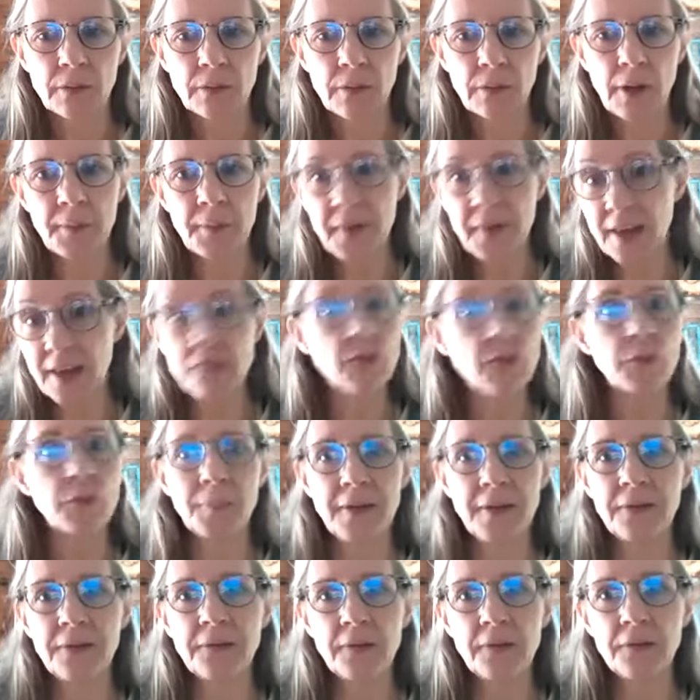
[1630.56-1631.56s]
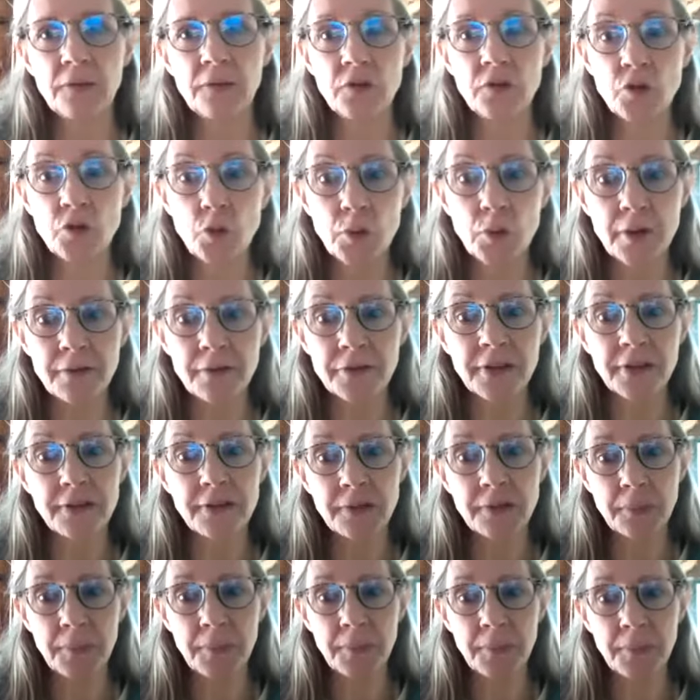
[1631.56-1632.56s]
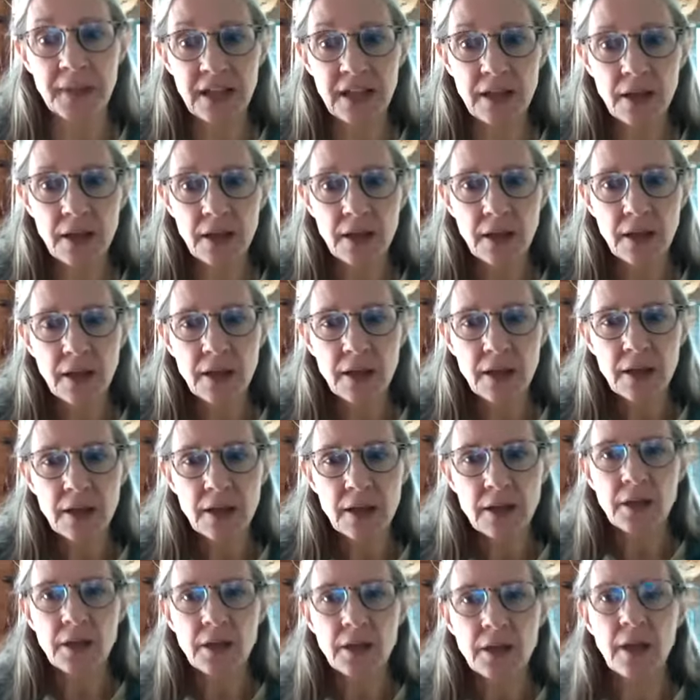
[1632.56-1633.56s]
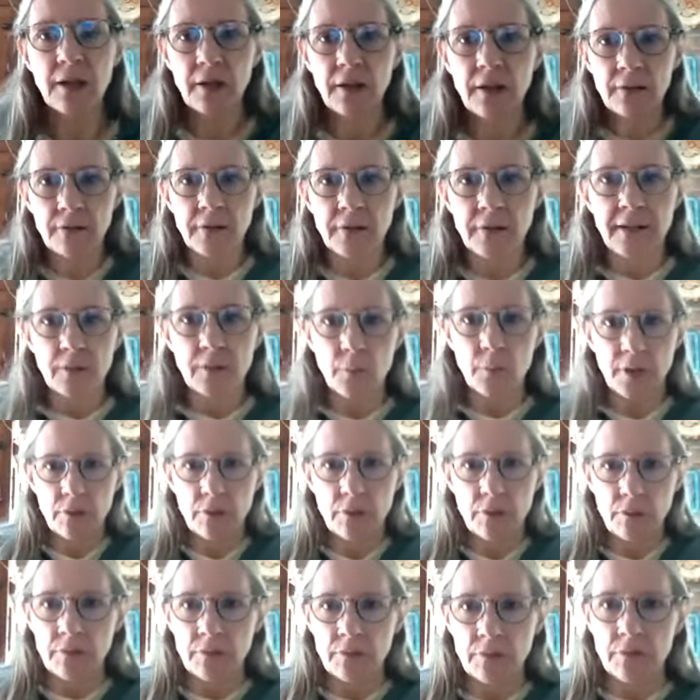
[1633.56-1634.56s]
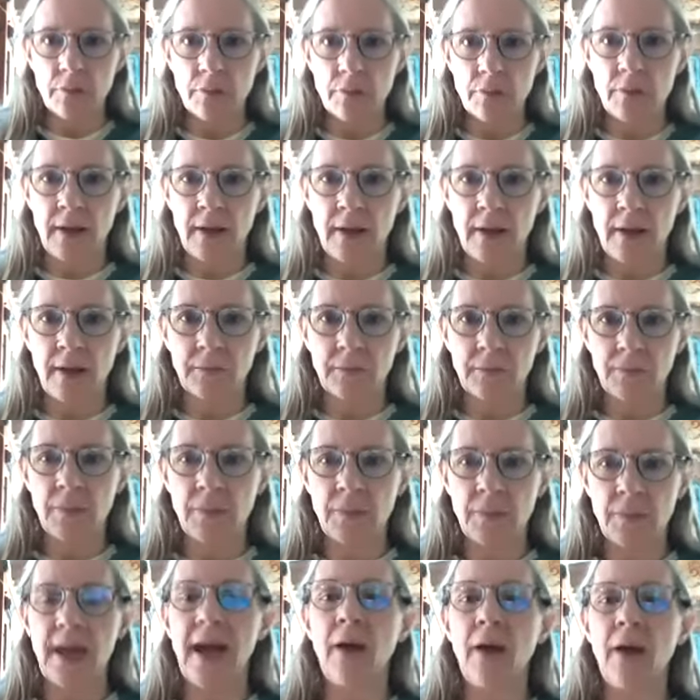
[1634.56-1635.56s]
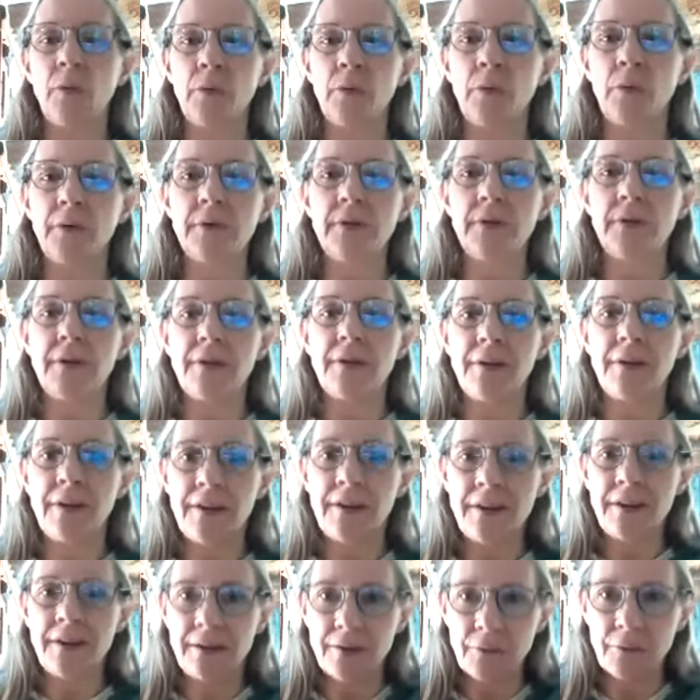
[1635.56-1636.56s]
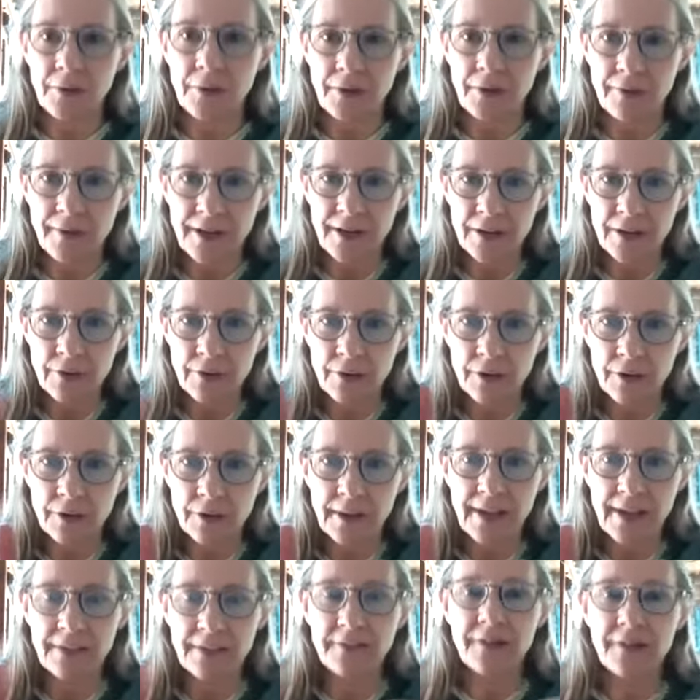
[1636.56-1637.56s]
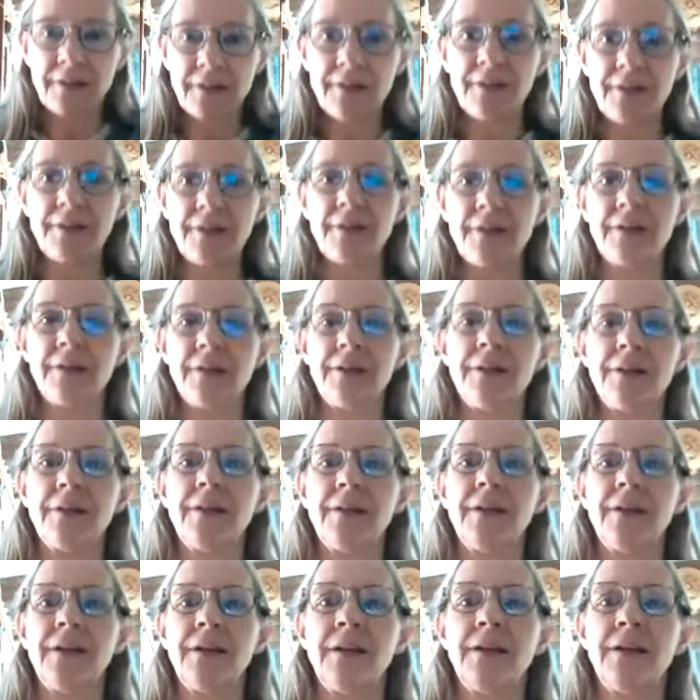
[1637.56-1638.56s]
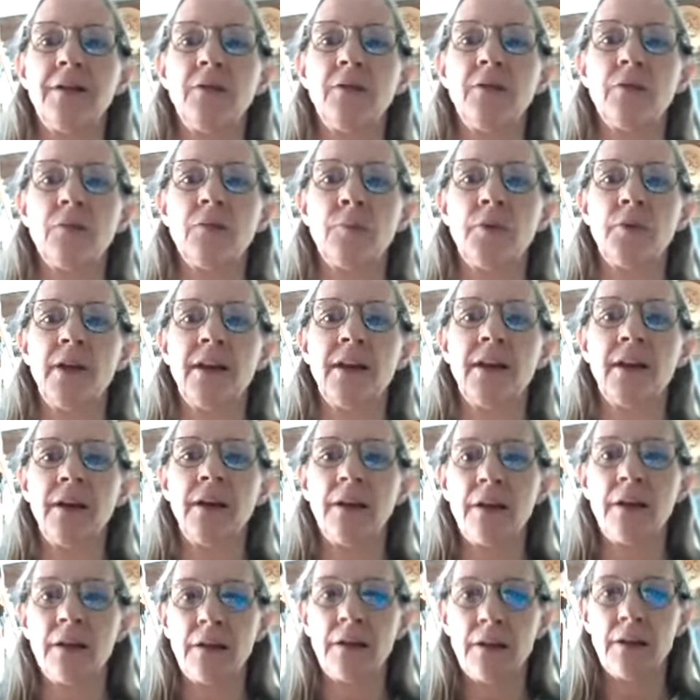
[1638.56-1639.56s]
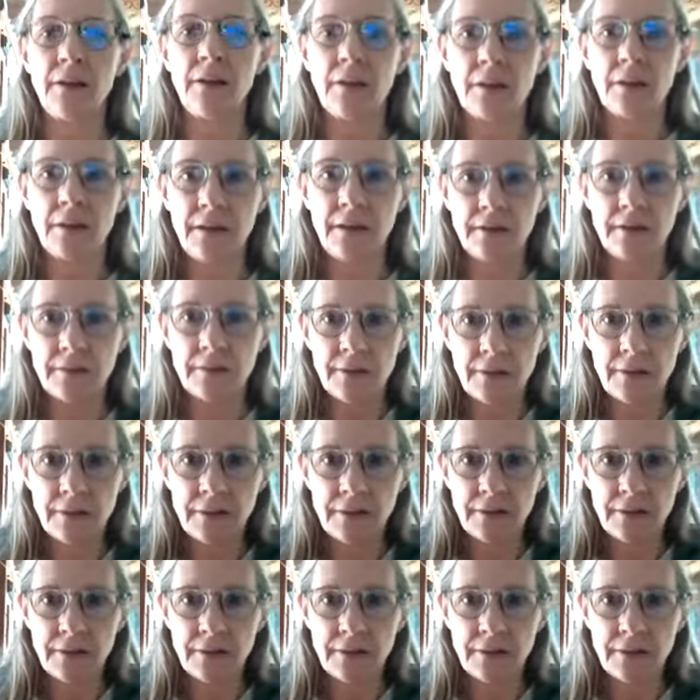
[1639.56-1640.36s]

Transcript: that just makes sense intuitively to me. It's like when you do that outward and inward, right? You're collecting and you're spreading. Collecting,